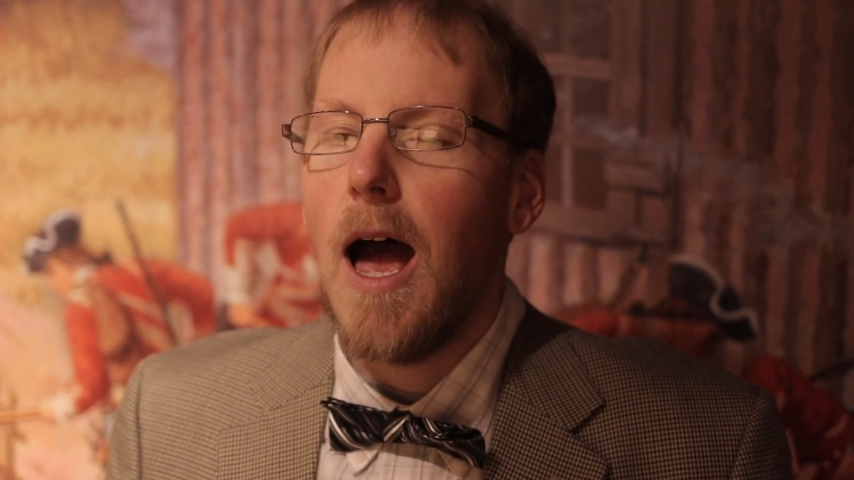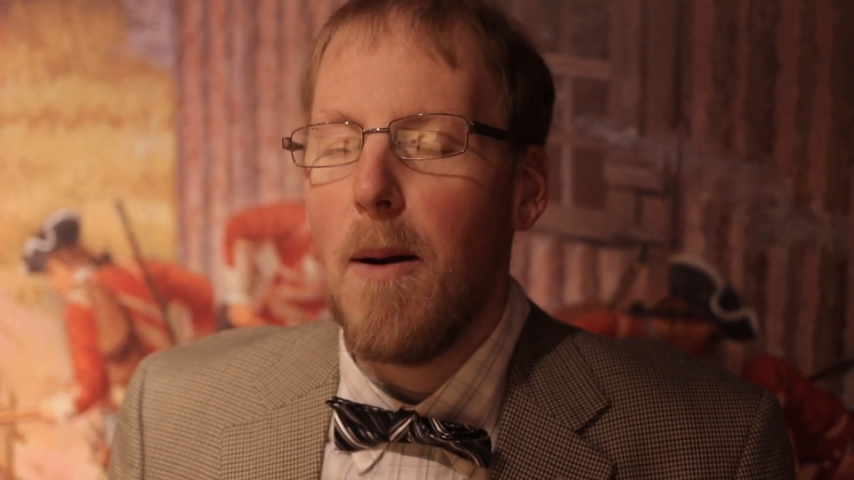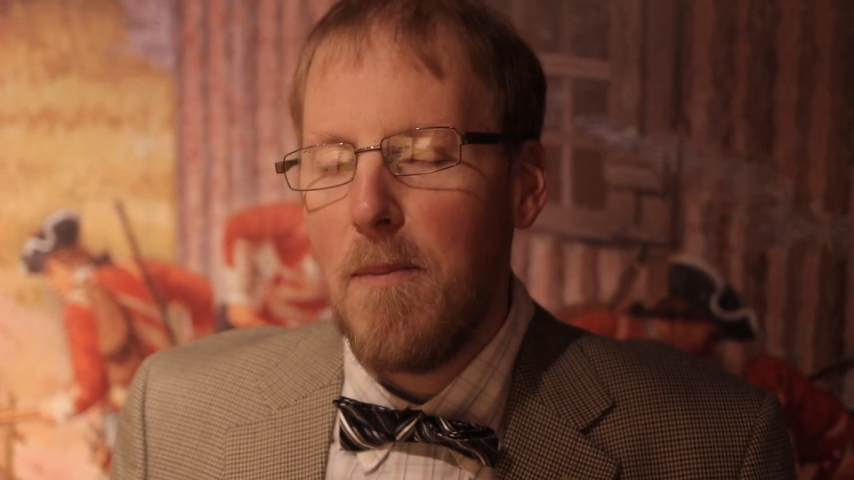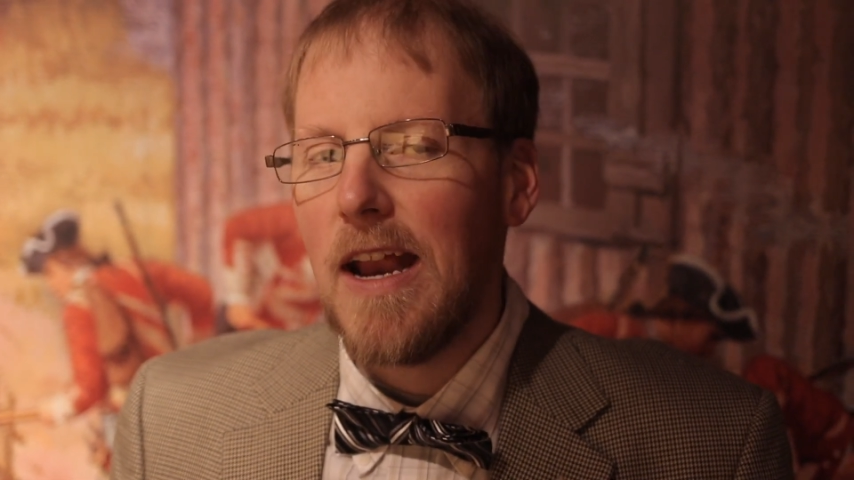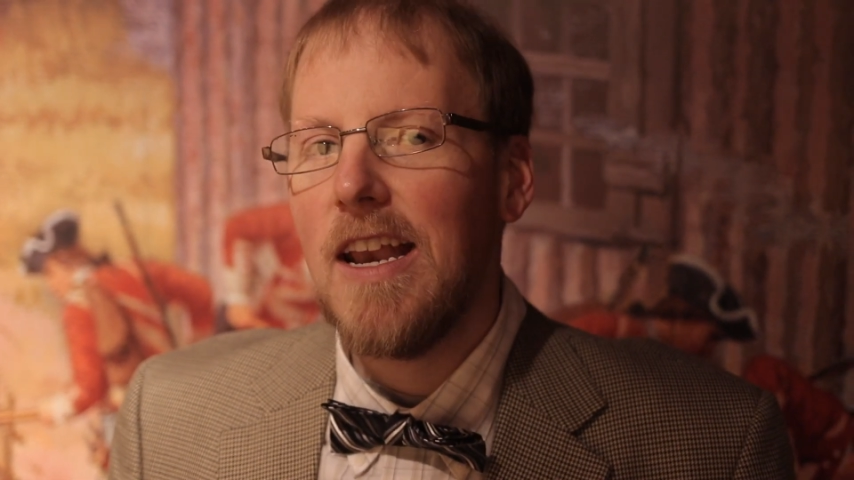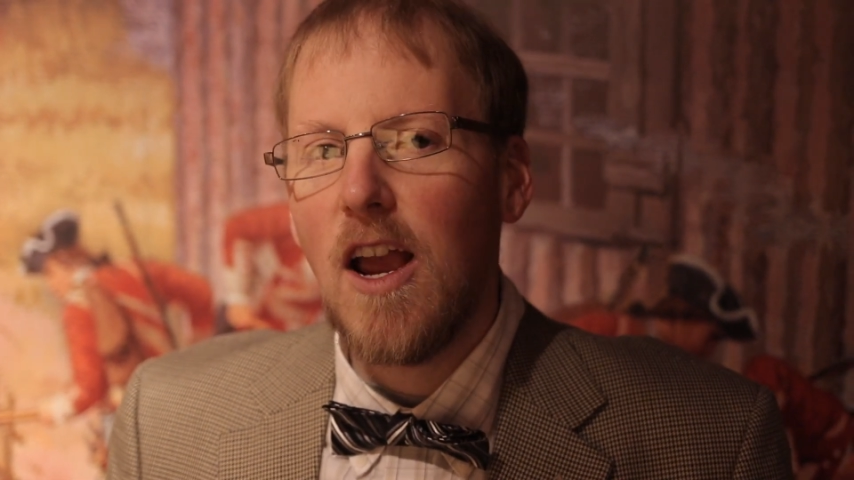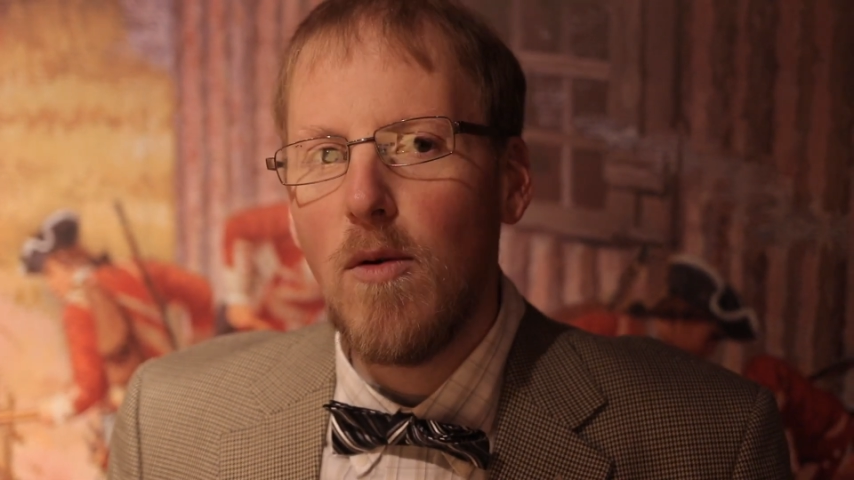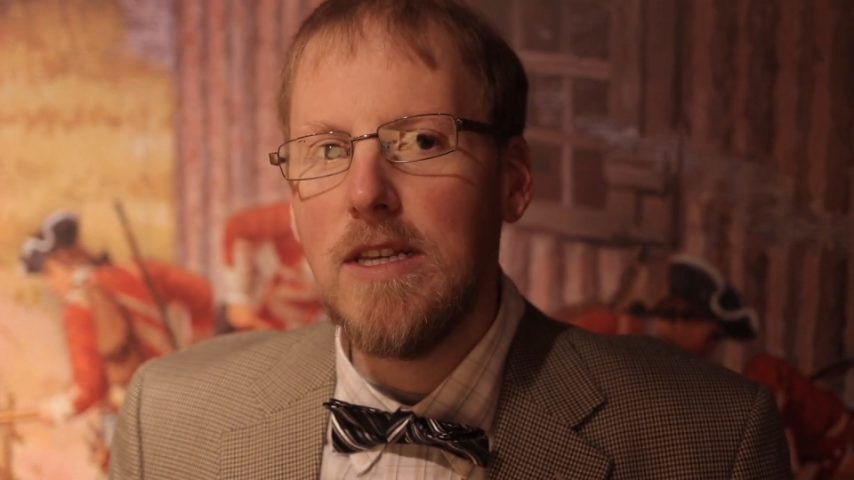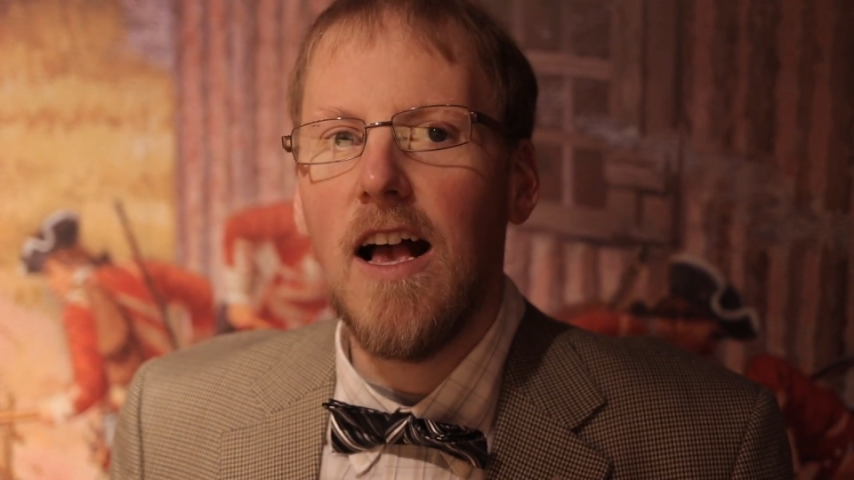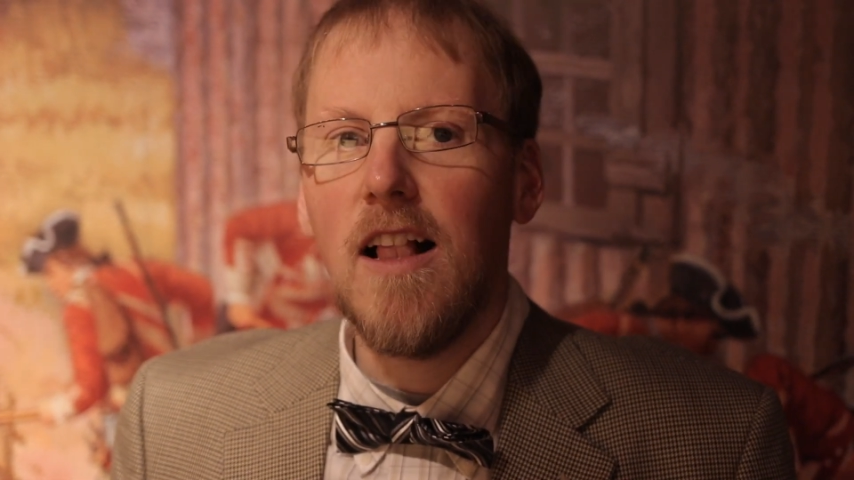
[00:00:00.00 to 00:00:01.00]
a picnic
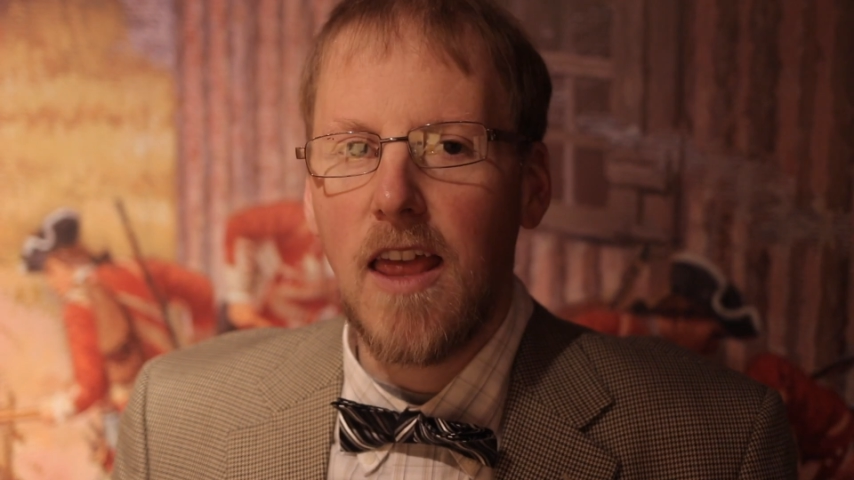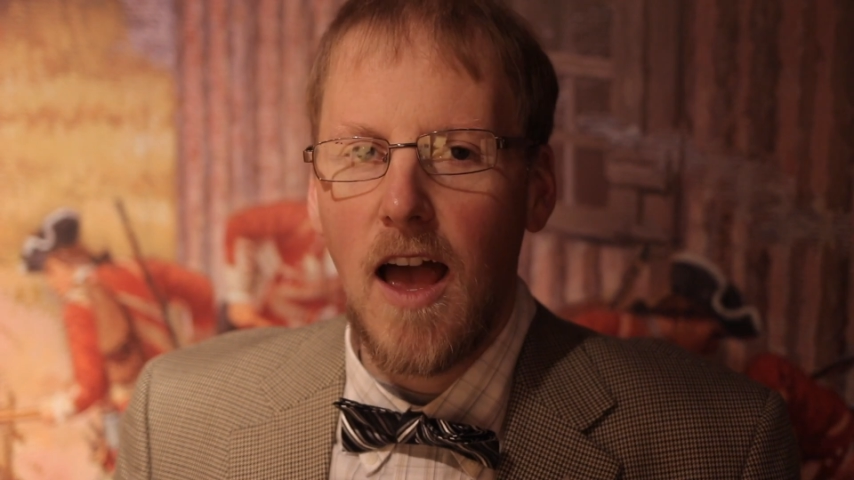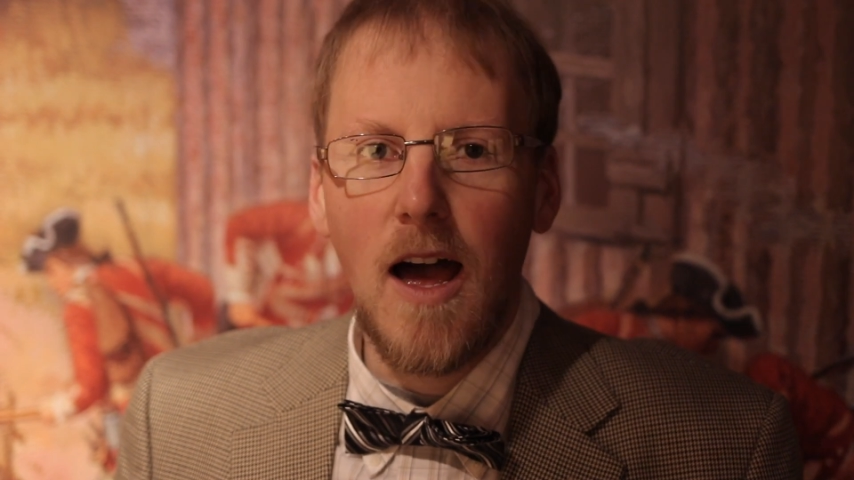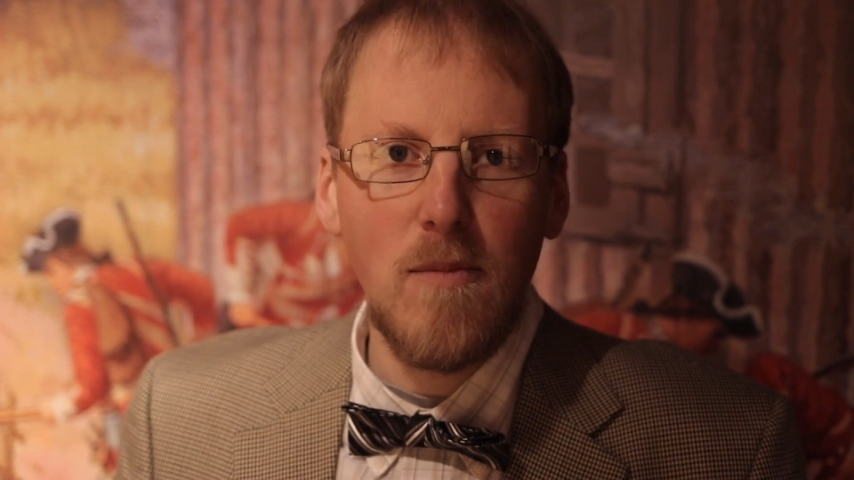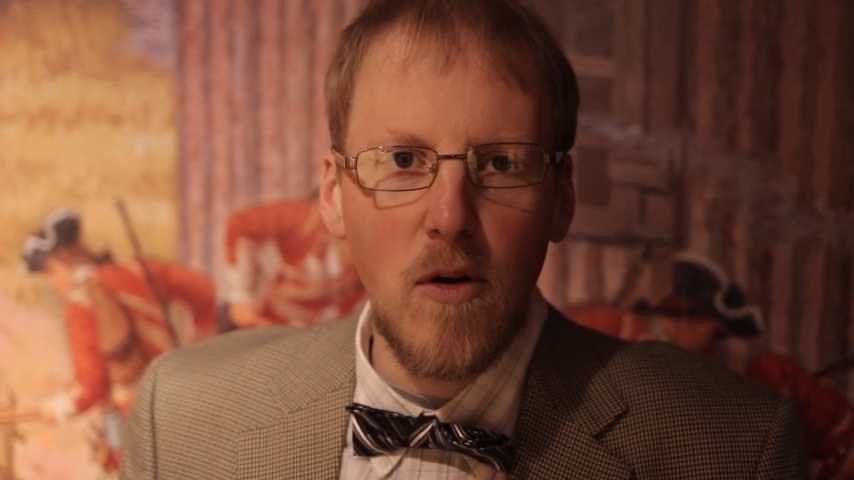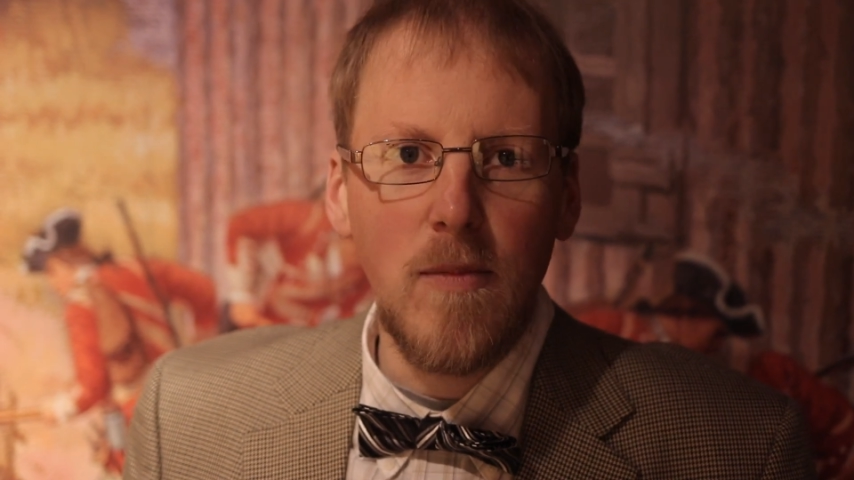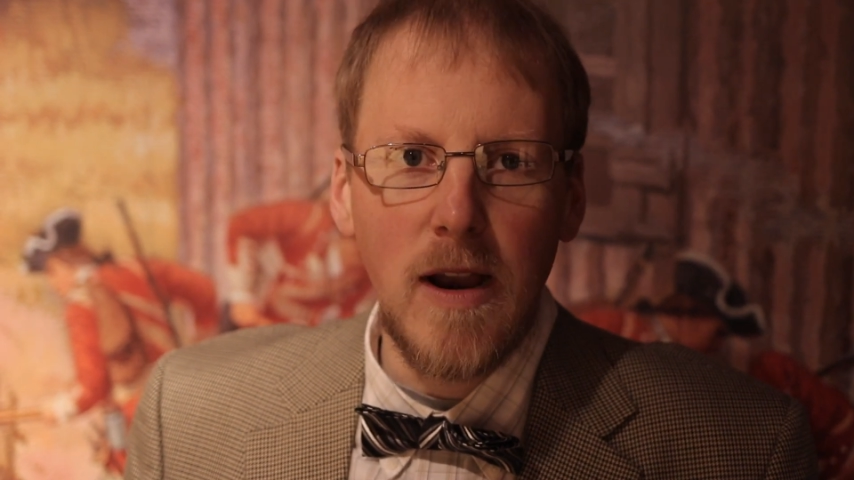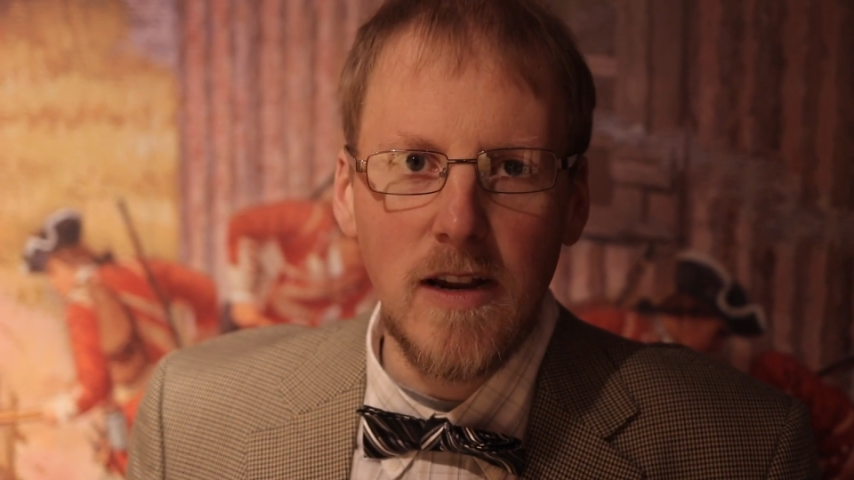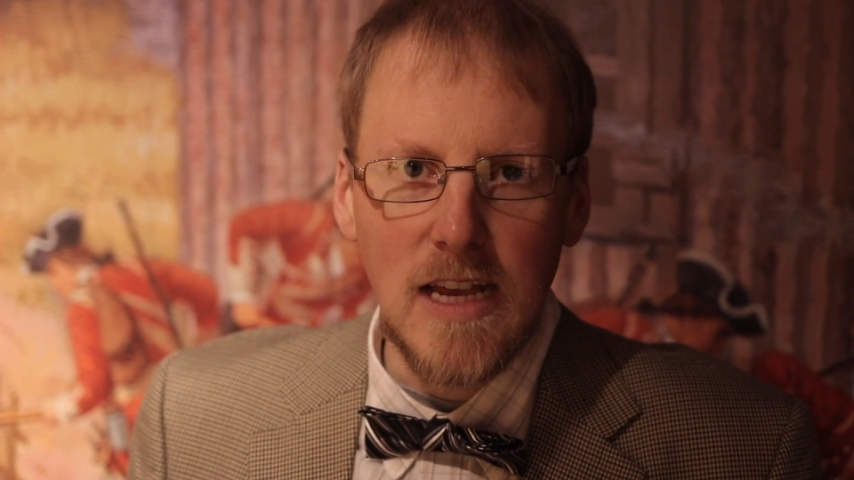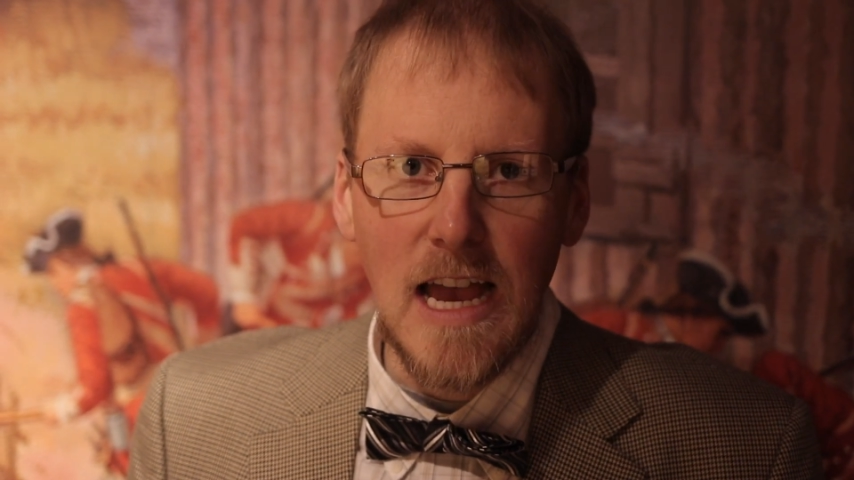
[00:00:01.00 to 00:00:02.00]
was held on
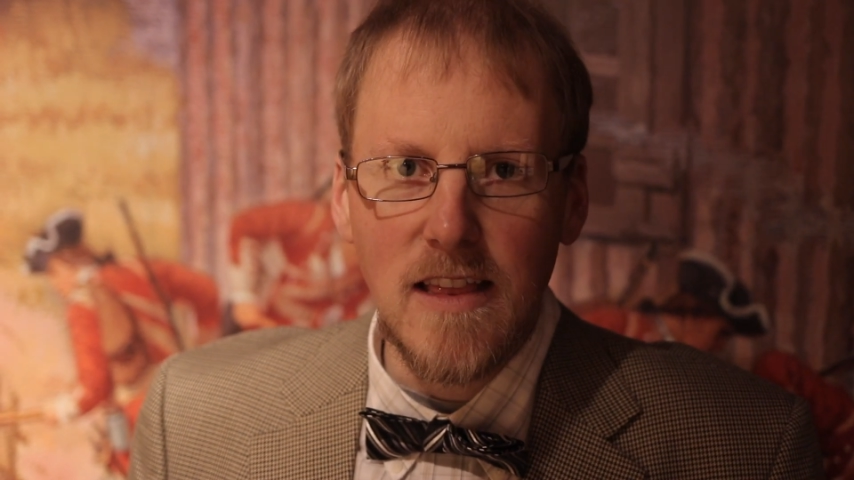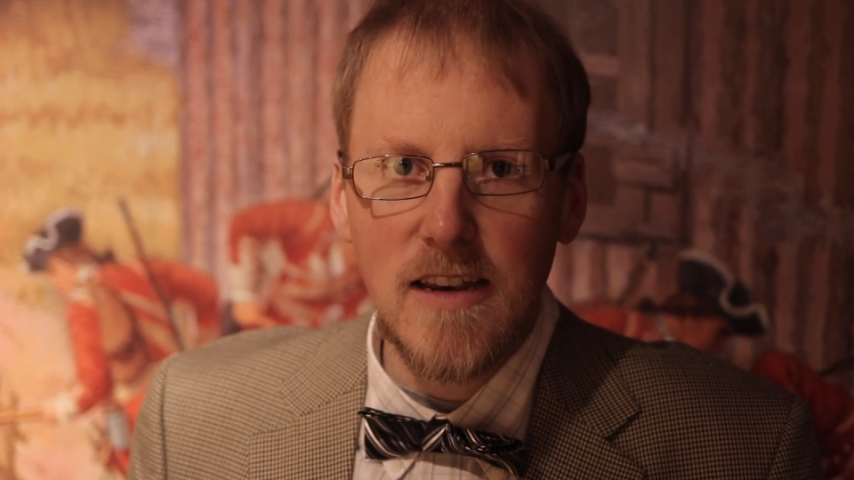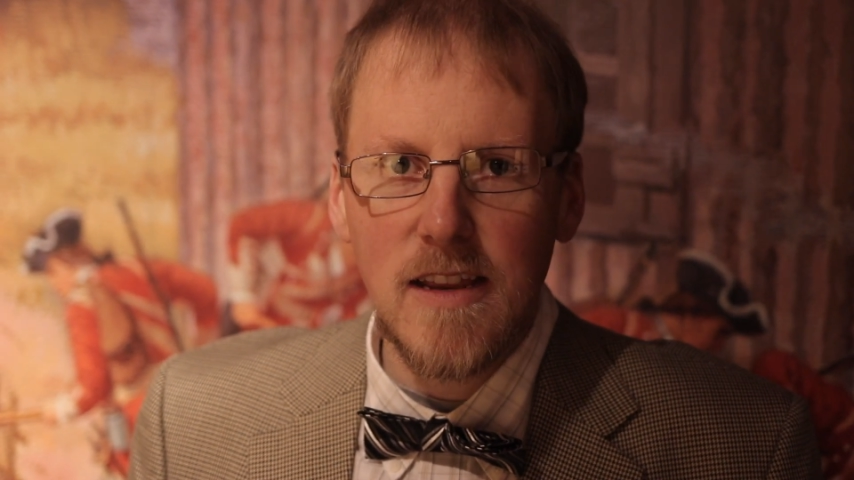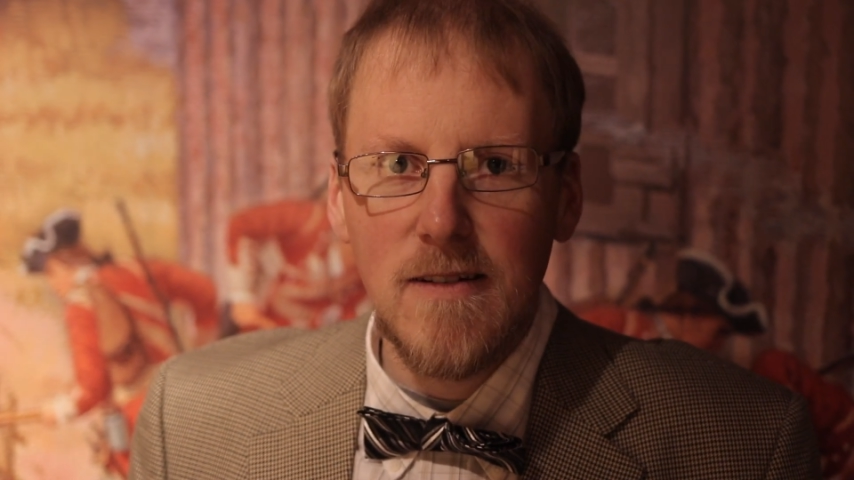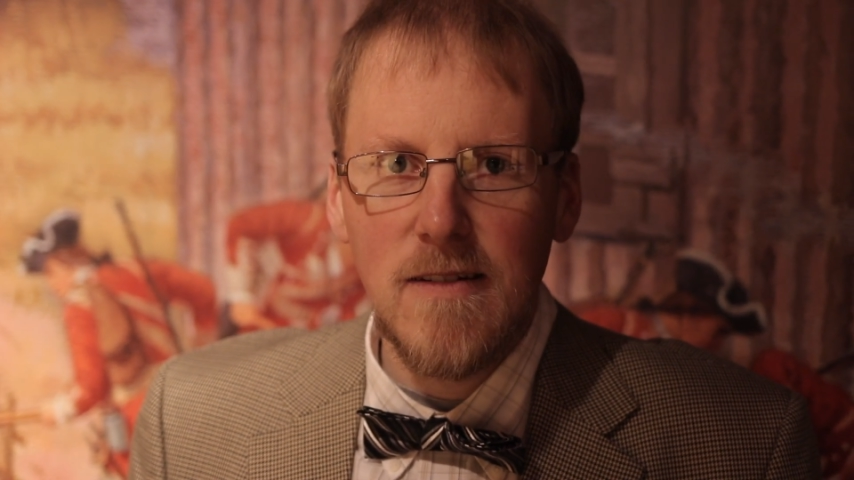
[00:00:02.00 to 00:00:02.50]
Beaubears Island.